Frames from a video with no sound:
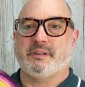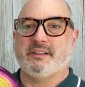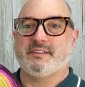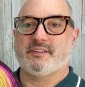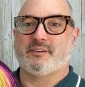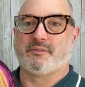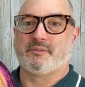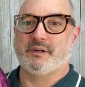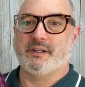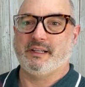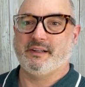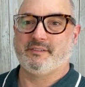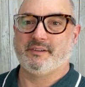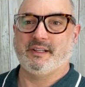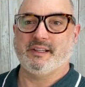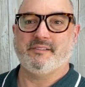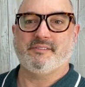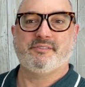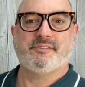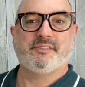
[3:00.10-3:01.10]
is a really,
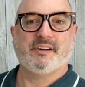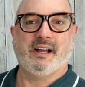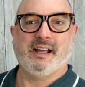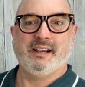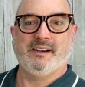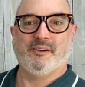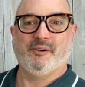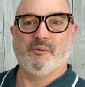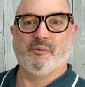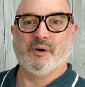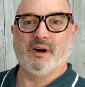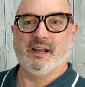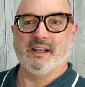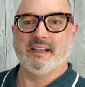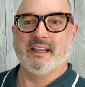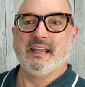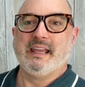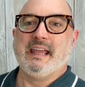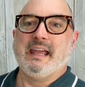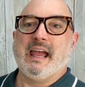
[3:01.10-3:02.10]
really fun
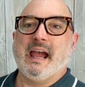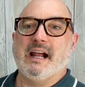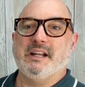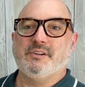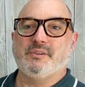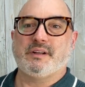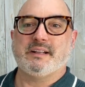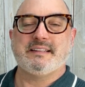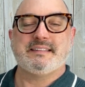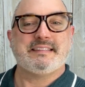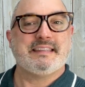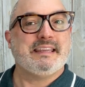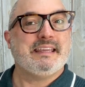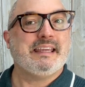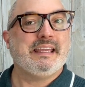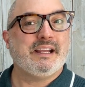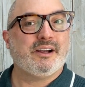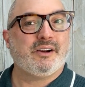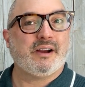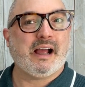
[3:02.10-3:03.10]
one. And you can see
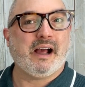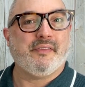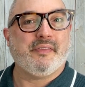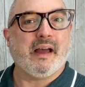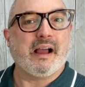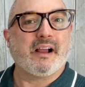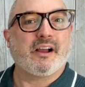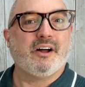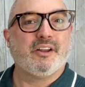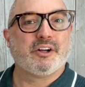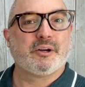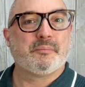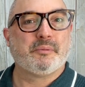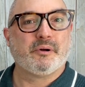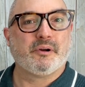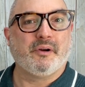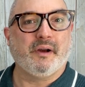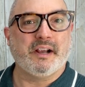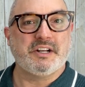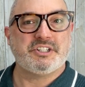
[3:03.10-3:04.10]
here how that color
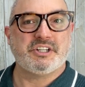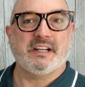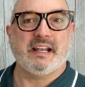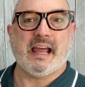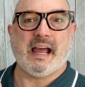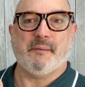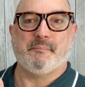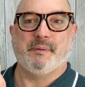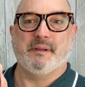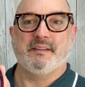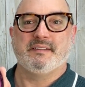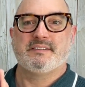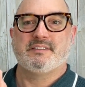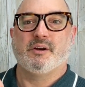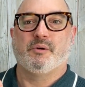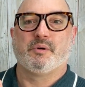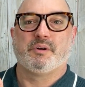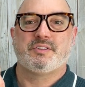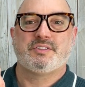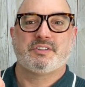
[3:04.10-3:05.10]
progression happens. So
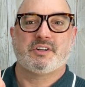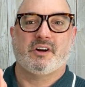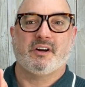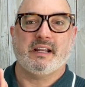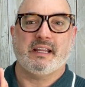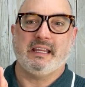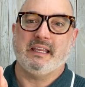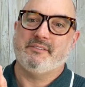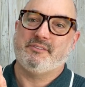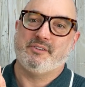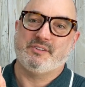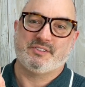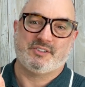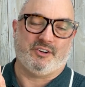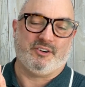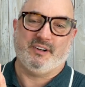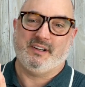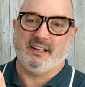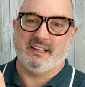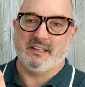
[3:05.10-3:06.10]
we're starting, if you
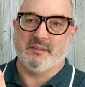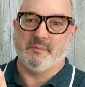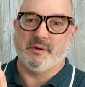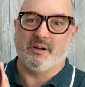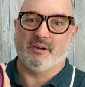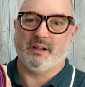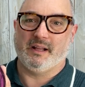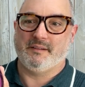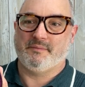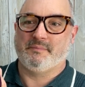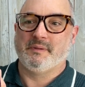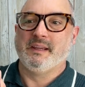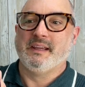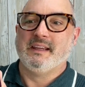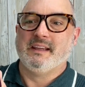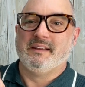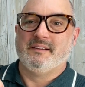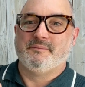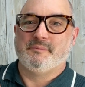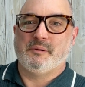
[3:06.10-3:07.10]
started in the middle, I
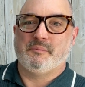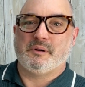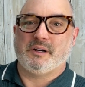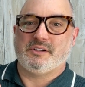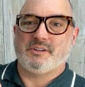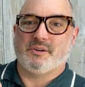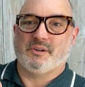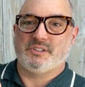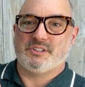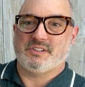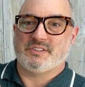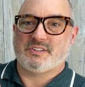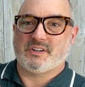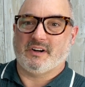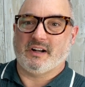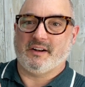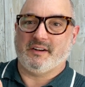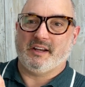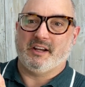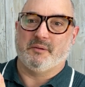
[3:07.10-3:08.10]
remember I told you to start
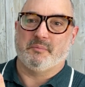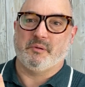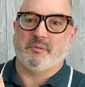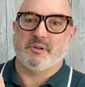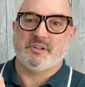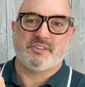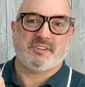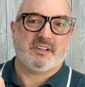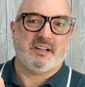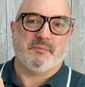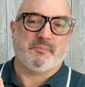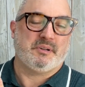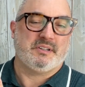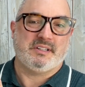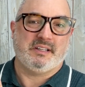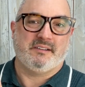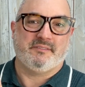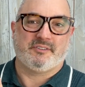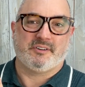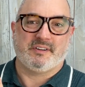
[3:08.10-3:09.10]
out here, but we're just gonna
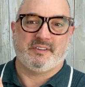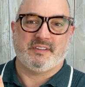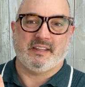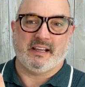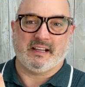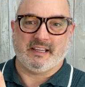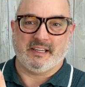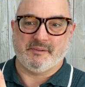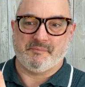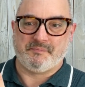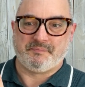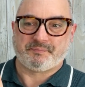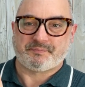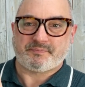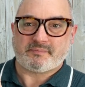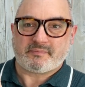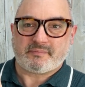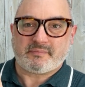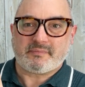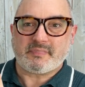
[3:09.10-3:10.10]
pretend for a second.
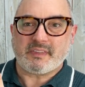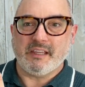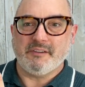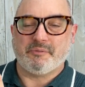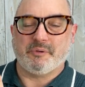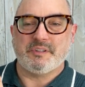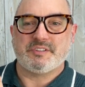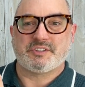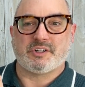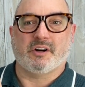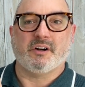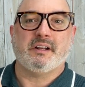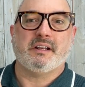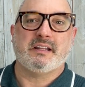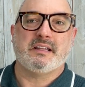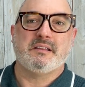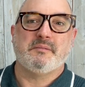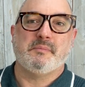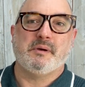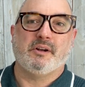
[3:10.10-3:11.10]
If we started
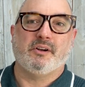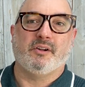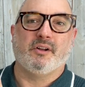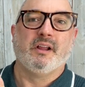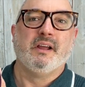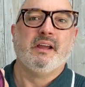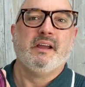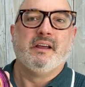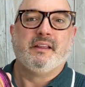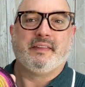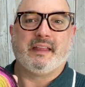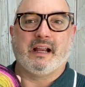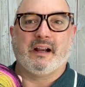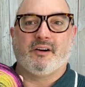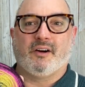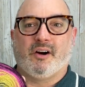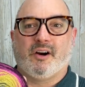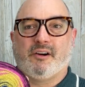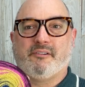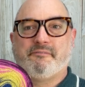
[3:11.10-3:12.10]
in the middle,
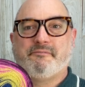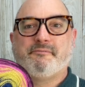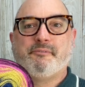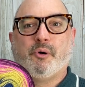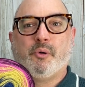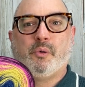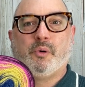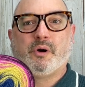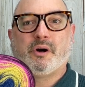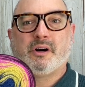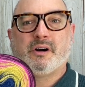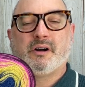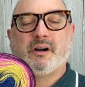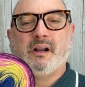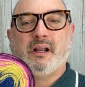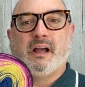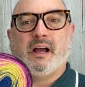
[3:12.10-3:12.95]
there are 4